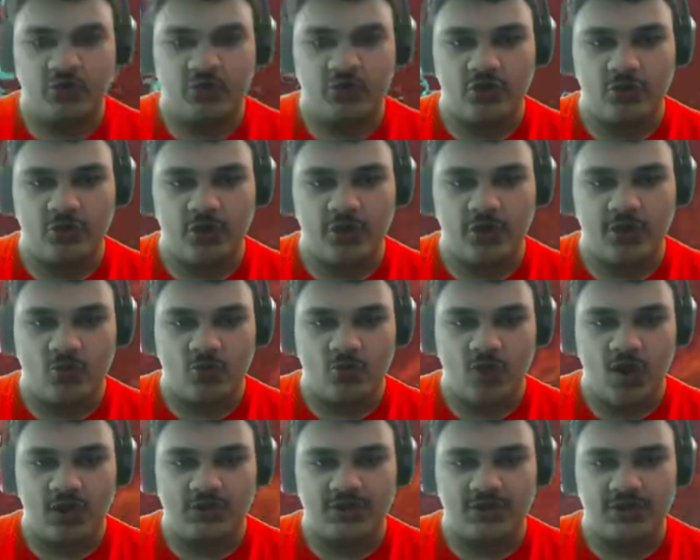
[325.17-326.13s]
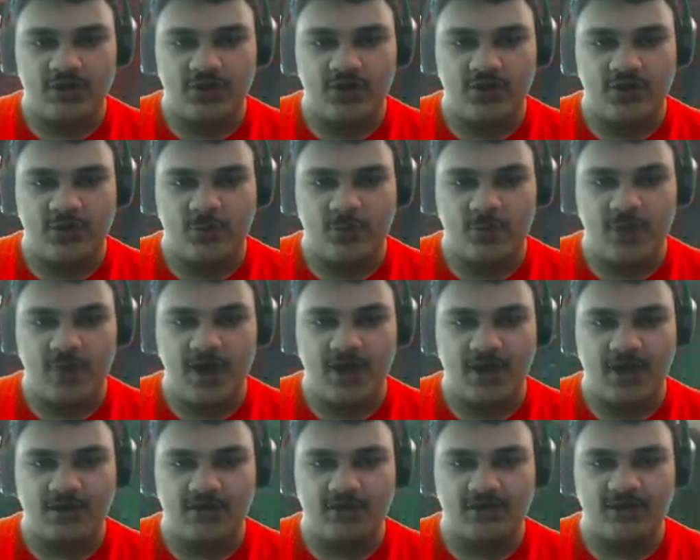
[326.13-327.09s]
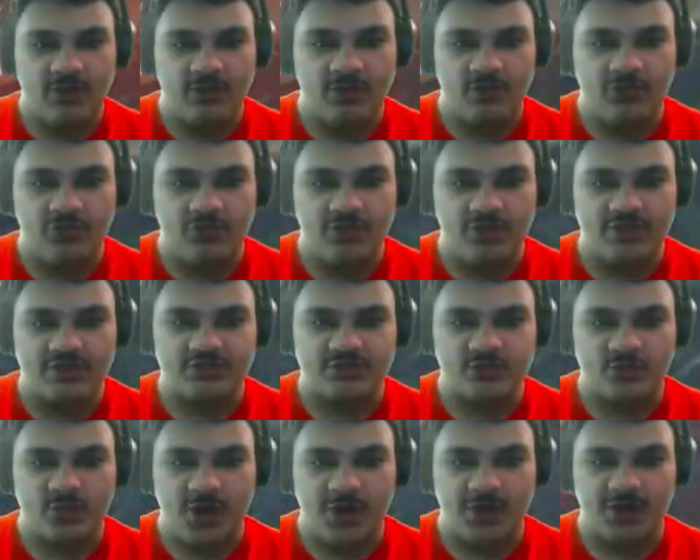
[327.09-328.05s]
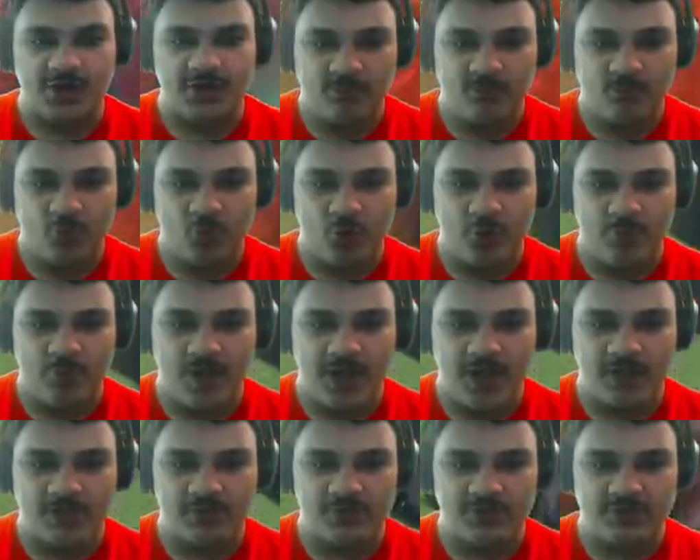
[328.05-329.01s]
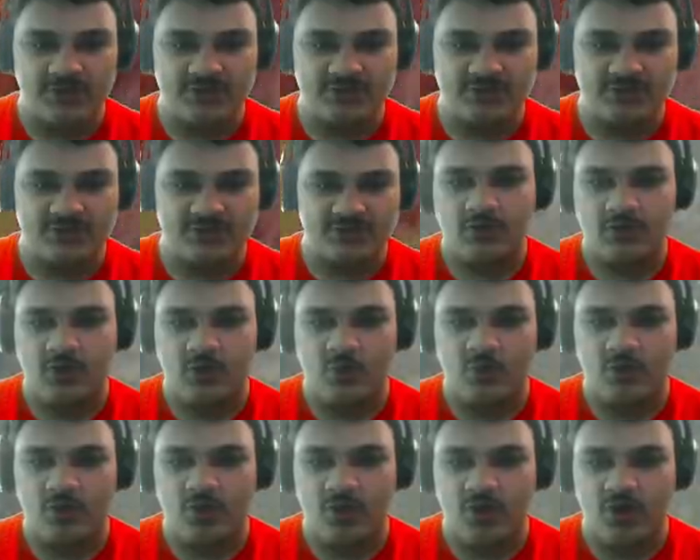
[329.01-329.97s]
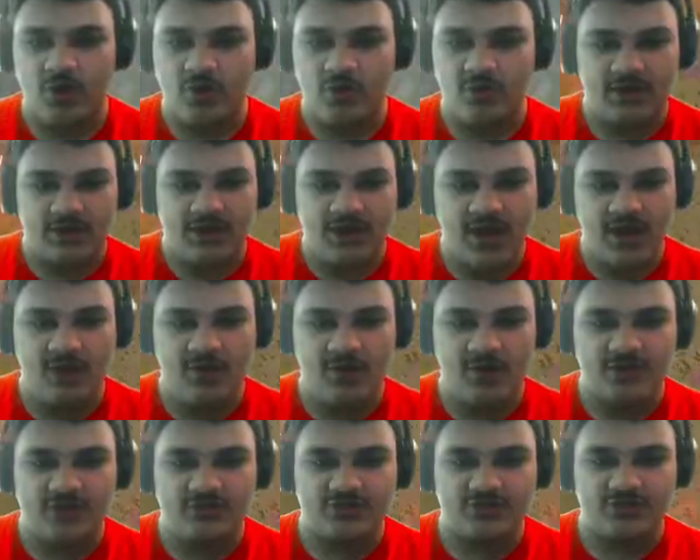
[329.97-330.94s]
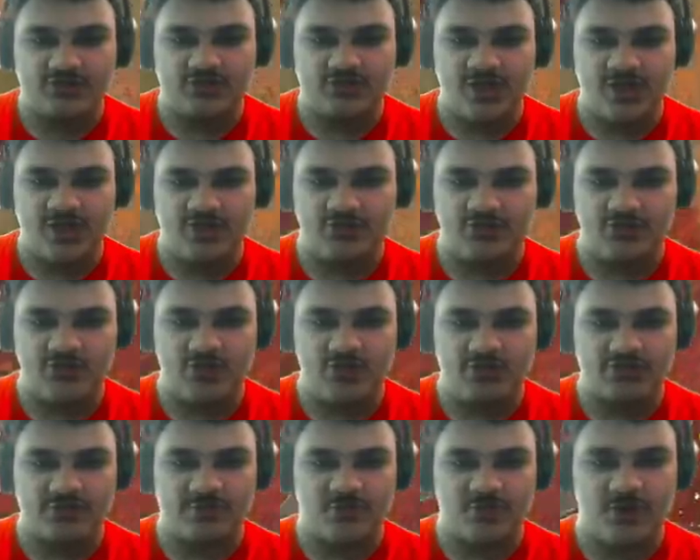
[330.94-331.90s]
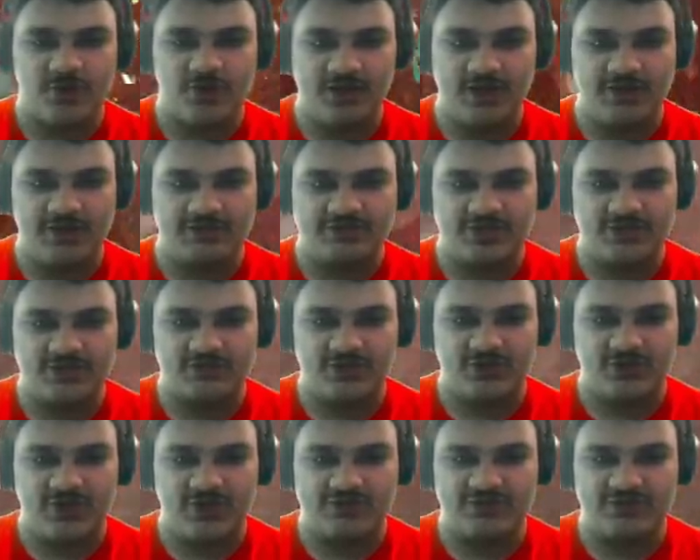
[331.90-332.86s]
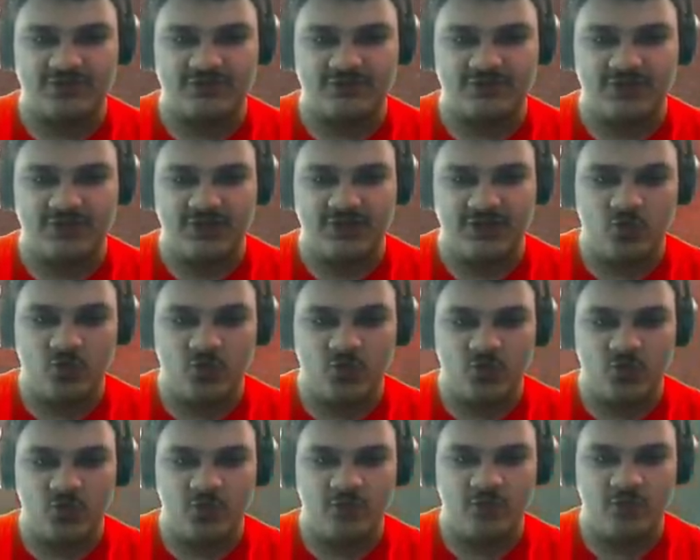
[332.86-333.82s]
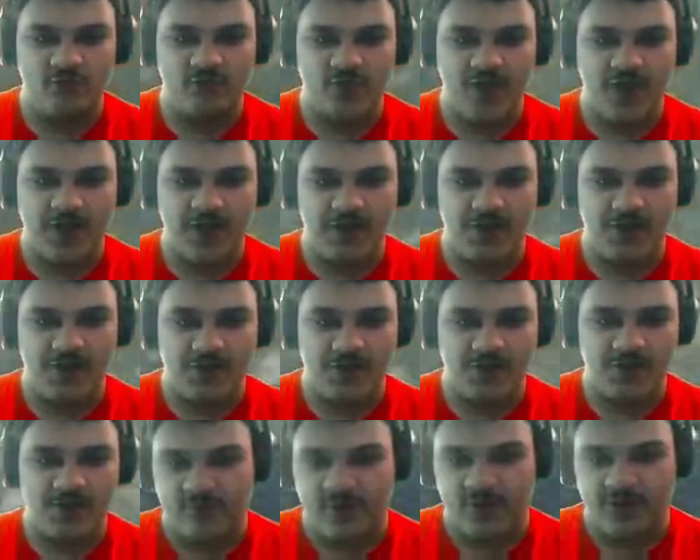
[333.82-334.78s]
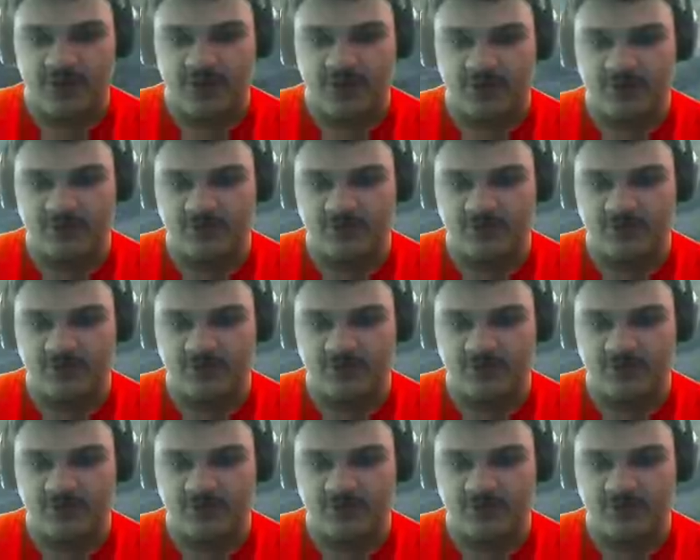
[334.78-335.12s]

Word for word: you know what? Rocket here on the back. And then this rocket, more batteries. There we go. Now I just take this apart and attach all that stuff to here. Ooh. Fan here, fan here,